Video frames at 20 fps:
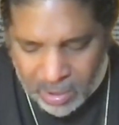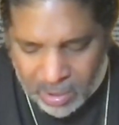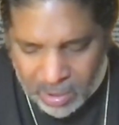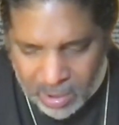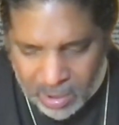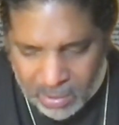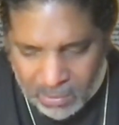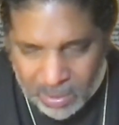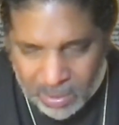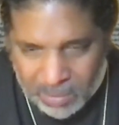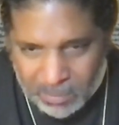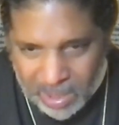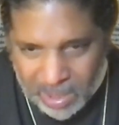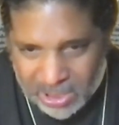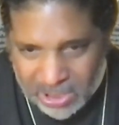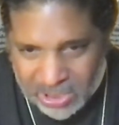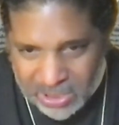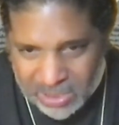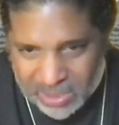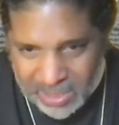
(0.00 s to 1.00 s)
We
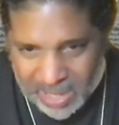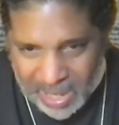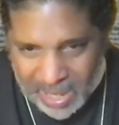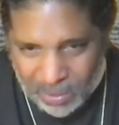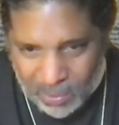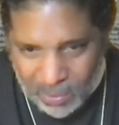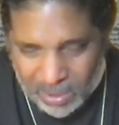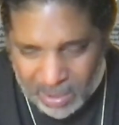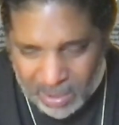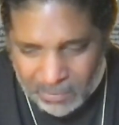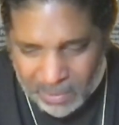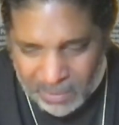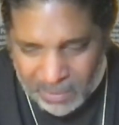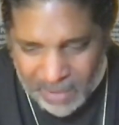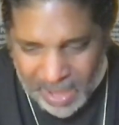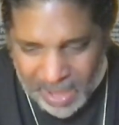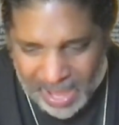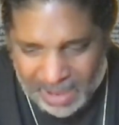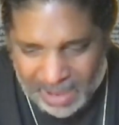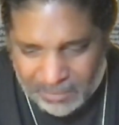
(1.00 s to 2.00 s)
must not only
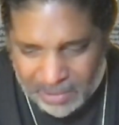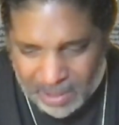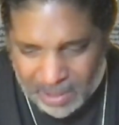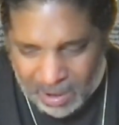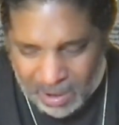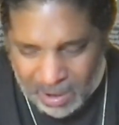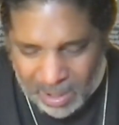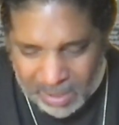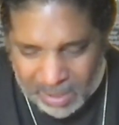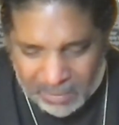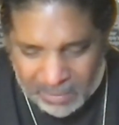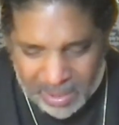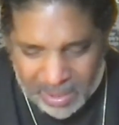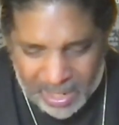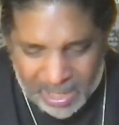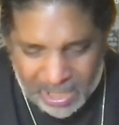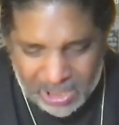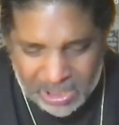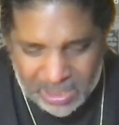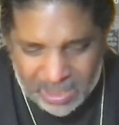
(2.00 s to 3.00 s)
revive the heart of the
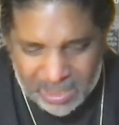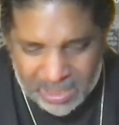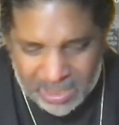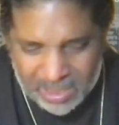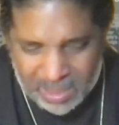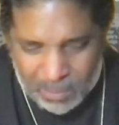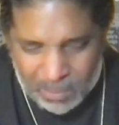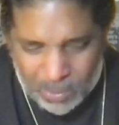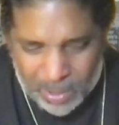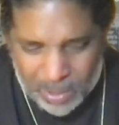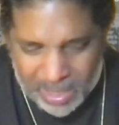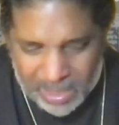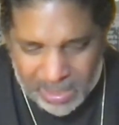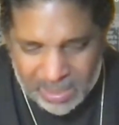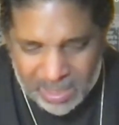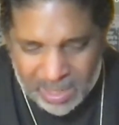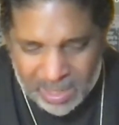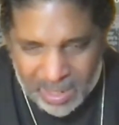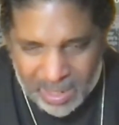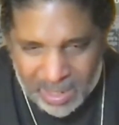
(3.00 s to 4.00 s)
nation, in some ways,
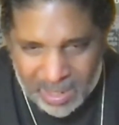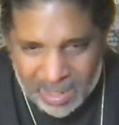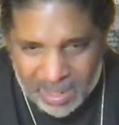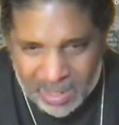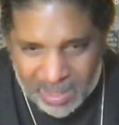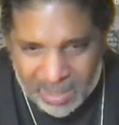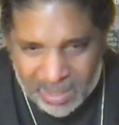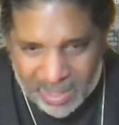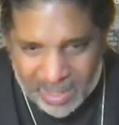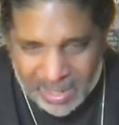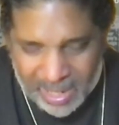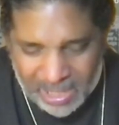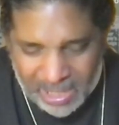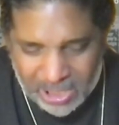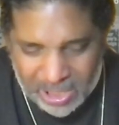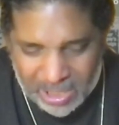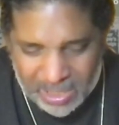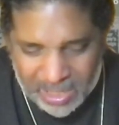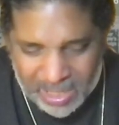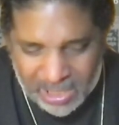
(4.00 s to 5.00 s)
the
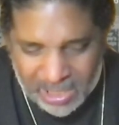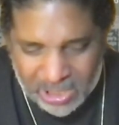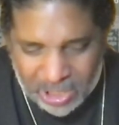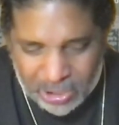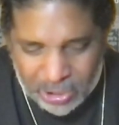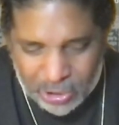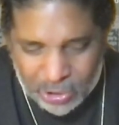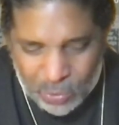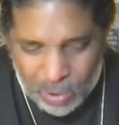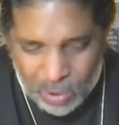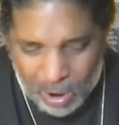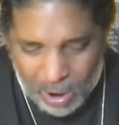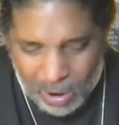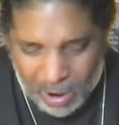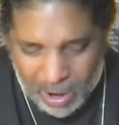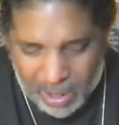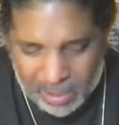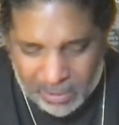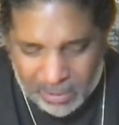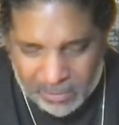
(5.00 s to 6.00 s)
nation needs a new
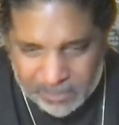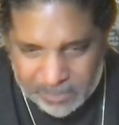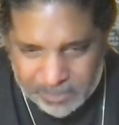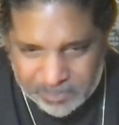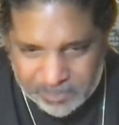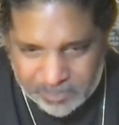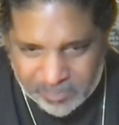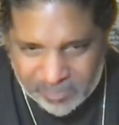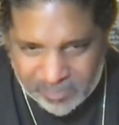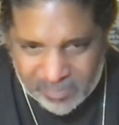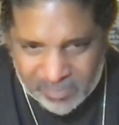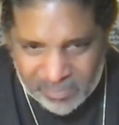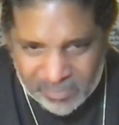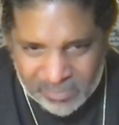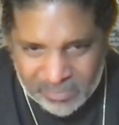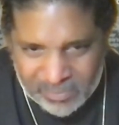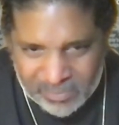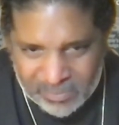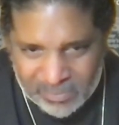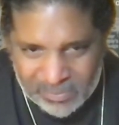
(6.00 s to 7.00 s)
heart,
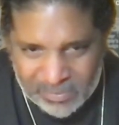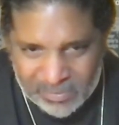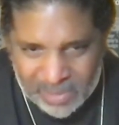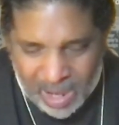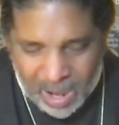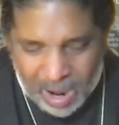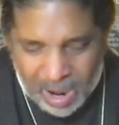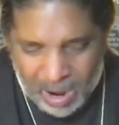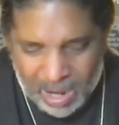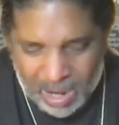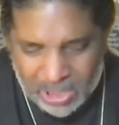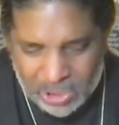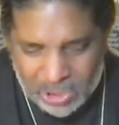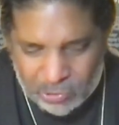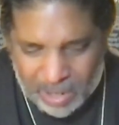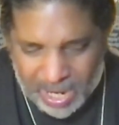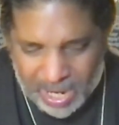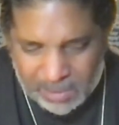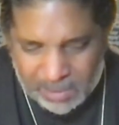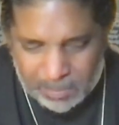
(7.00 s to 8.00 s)
a heart
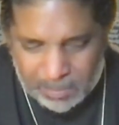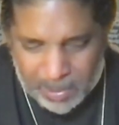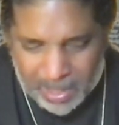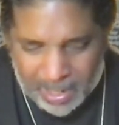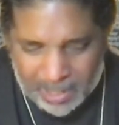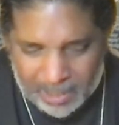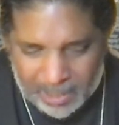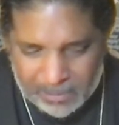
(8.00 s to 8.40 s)
transplant